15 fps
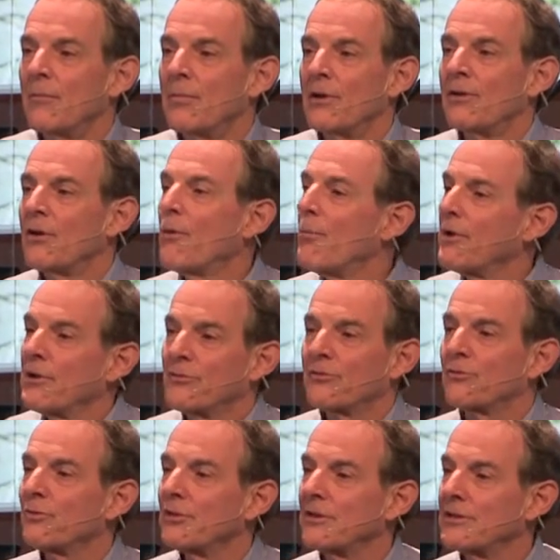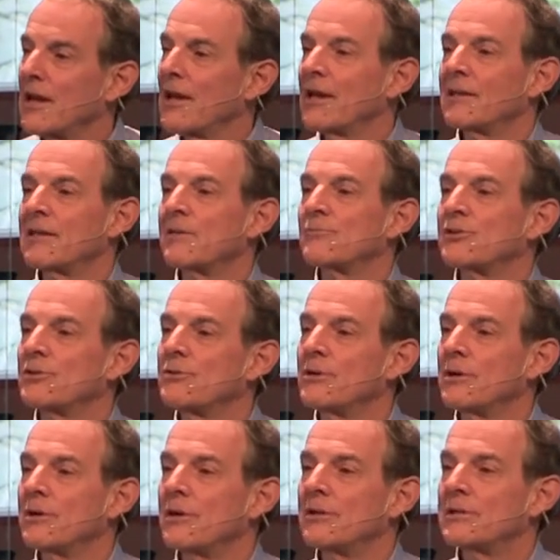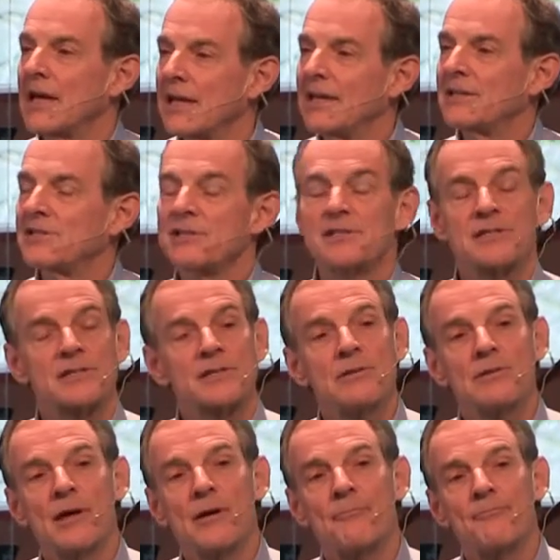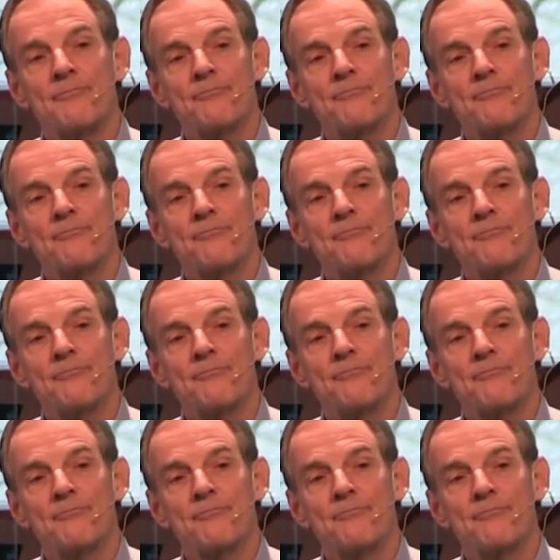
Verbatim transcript: but nobody was really taking them to taking jesus to them